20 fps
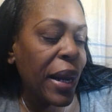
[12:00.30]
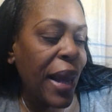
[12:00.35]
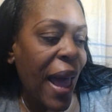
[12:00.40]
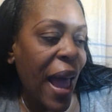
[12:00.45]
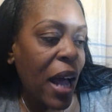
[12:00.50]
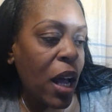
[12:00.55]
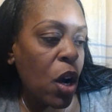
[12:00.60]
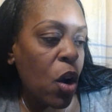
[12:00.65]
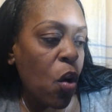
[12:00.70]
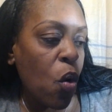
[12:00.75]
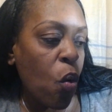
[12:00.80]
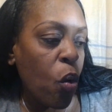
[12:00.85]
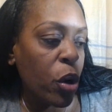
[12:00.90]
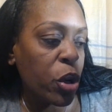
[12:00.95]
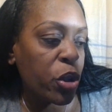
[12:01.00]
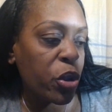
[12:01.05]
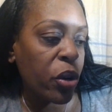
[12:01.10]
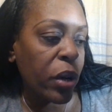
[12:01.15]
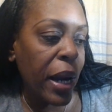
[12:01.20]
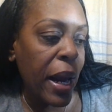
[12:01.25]
Orchid
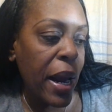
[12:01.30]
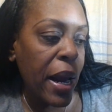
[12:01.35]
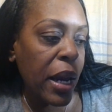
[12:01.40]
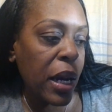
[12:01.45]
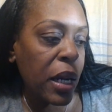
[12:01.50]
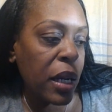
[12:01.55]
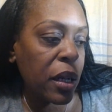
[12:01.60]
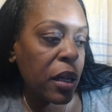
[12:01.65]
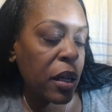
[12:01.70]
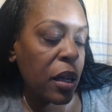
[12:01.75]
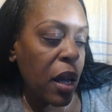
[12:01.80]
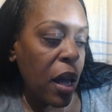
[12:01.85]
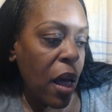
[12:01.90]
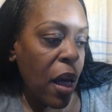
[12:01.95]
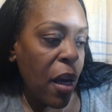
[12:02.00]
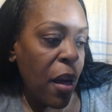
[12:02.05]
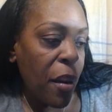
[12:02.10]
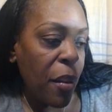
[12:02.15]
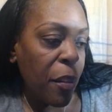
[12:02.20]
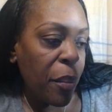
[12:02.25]
and
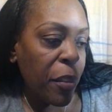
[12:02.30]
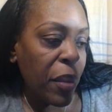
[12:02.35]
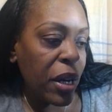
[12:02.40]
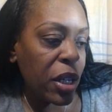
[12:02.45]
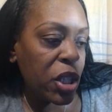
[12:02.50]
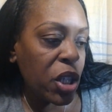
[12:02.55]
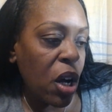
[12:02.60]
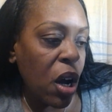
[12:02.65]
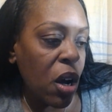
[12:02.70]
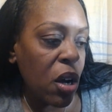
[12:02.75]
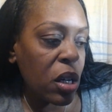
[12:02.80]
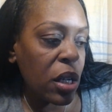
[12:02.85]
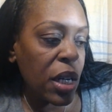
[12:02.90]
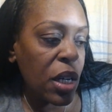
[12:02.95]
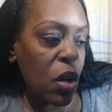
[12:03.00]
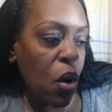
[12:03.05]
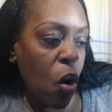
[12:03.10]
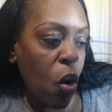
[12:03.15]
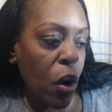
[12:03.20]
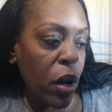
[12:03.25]
Patchouli
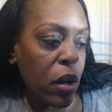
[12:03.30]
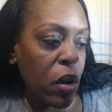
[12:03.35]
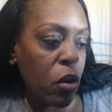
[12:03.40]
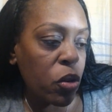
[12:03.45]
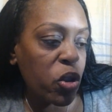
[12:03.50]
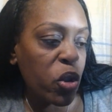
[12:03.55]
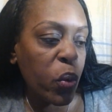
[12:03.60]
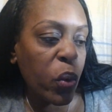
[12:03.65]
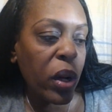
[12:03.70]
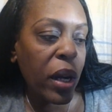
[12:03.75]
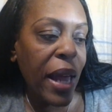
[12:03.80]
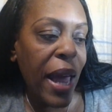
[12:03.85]
Oil to relax